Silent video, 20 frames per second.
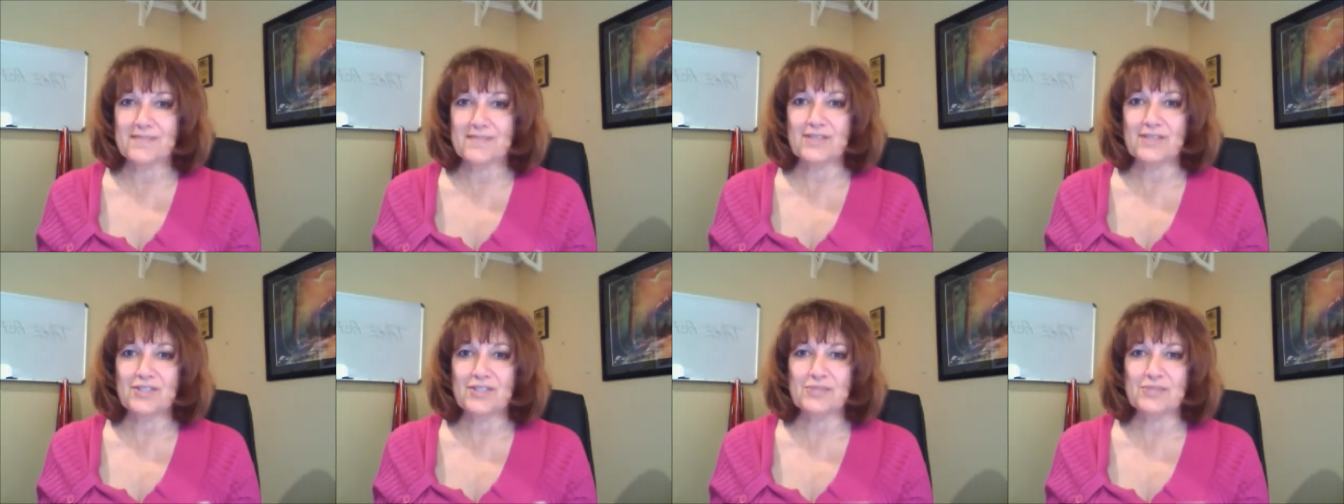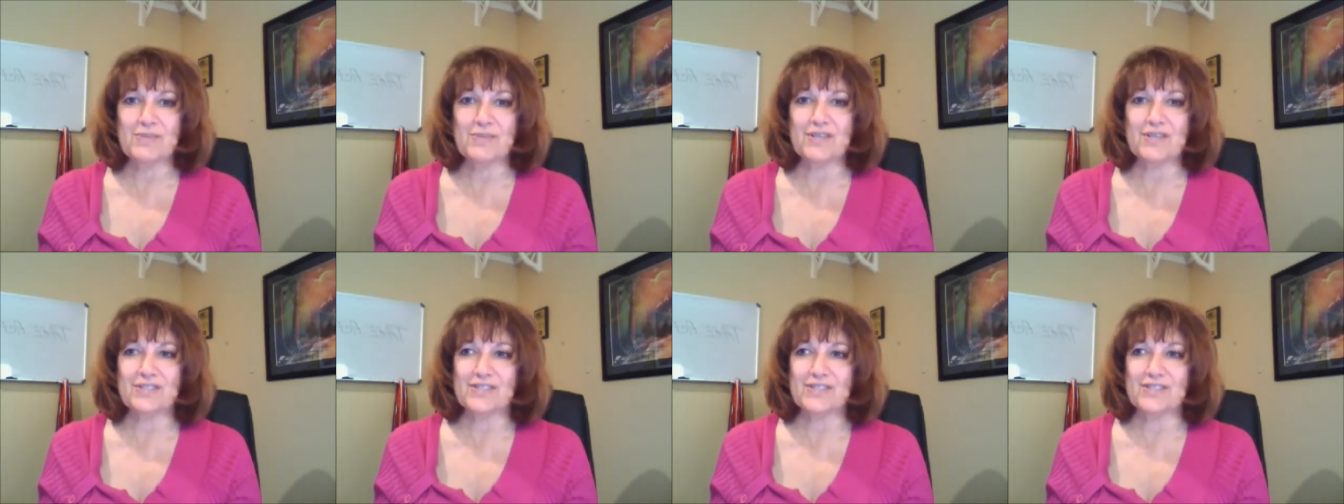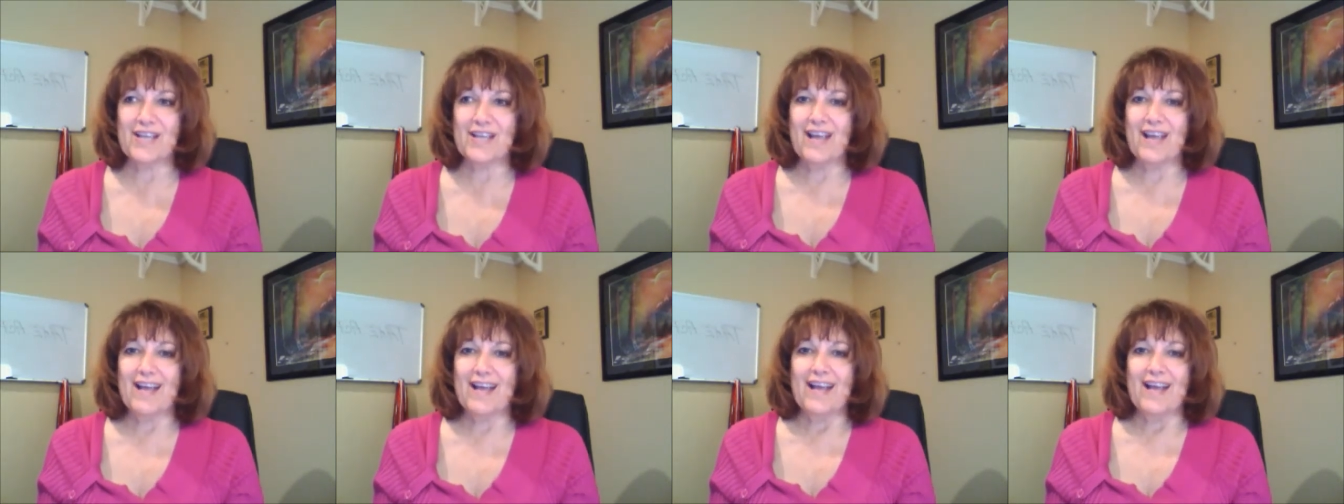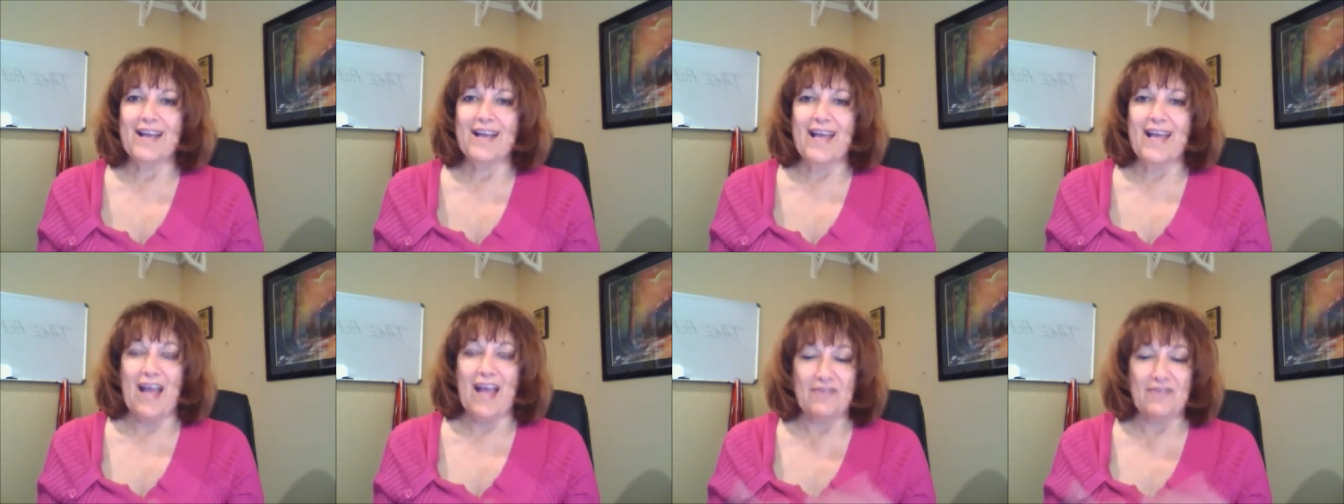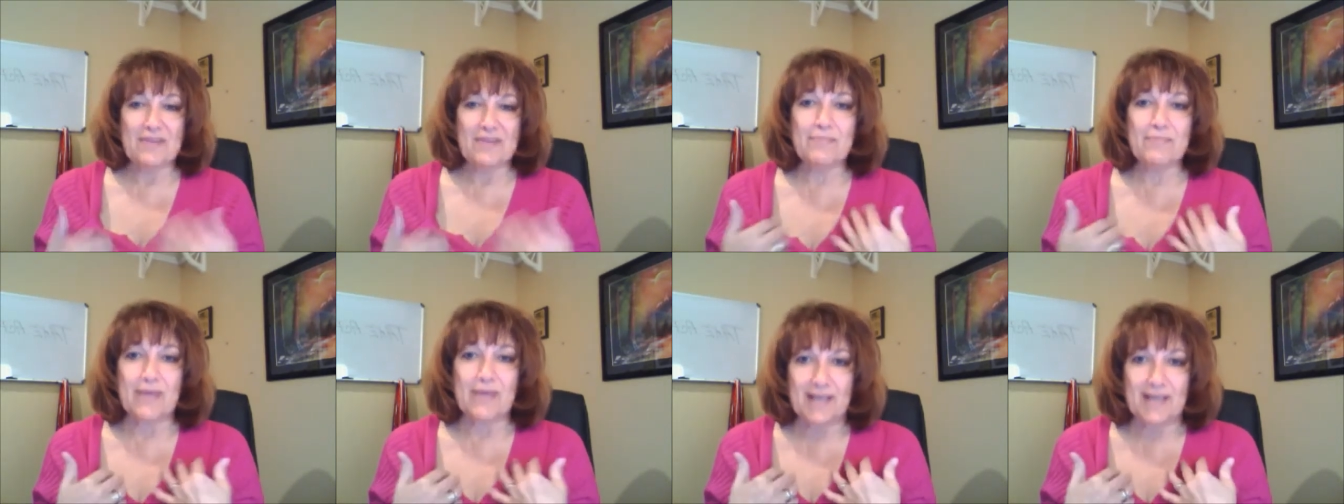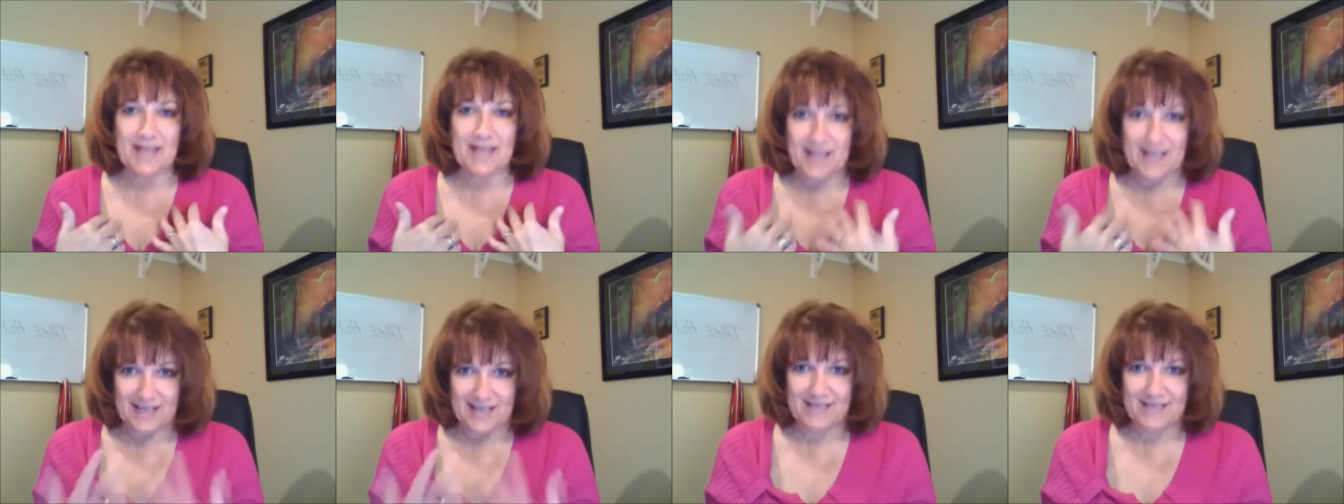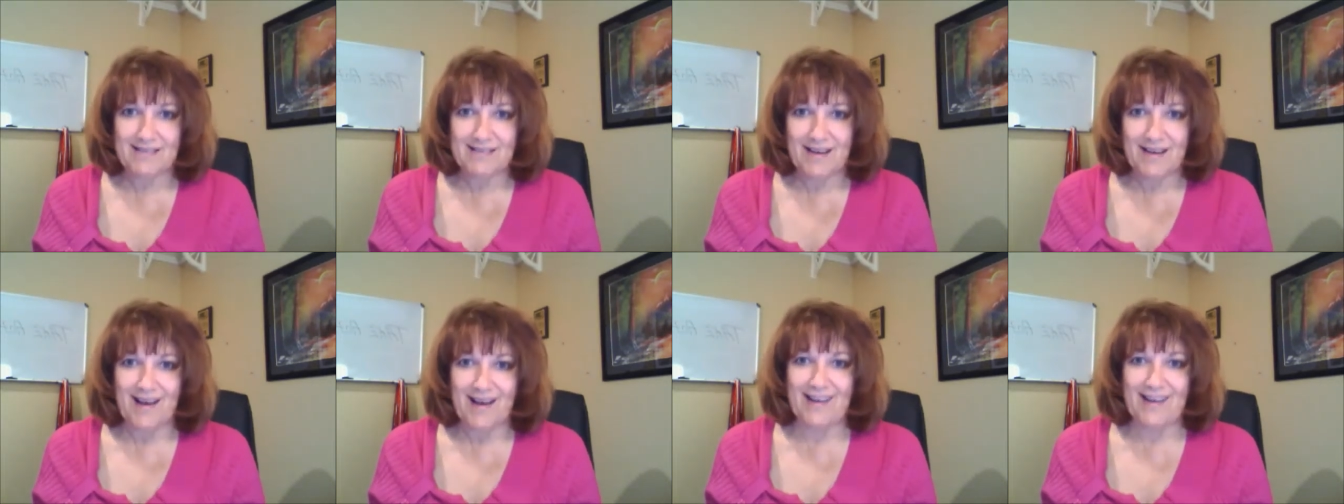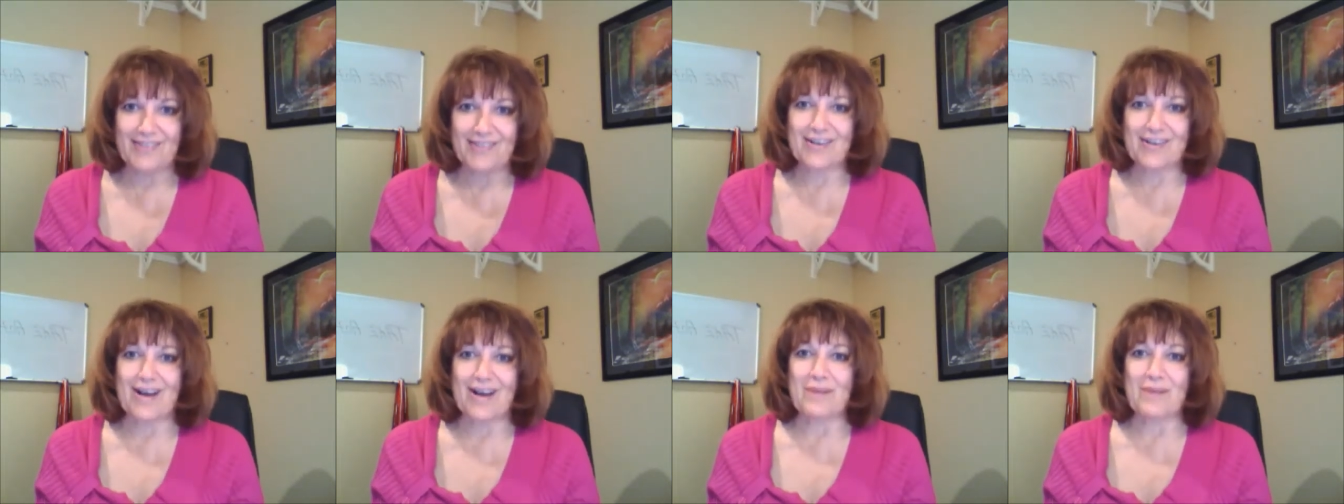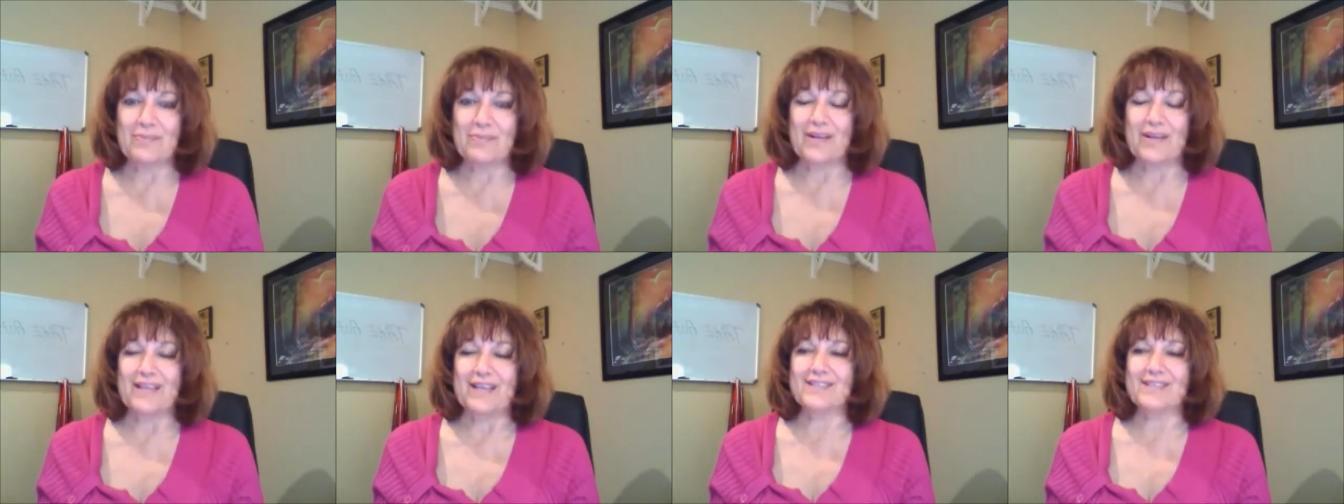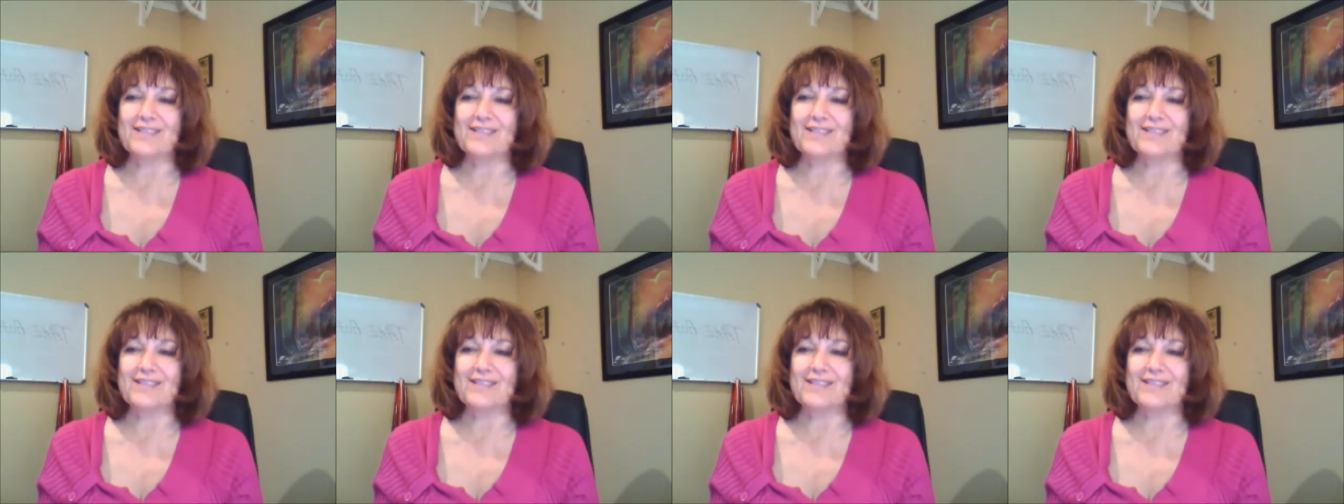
Just because having been in other companies,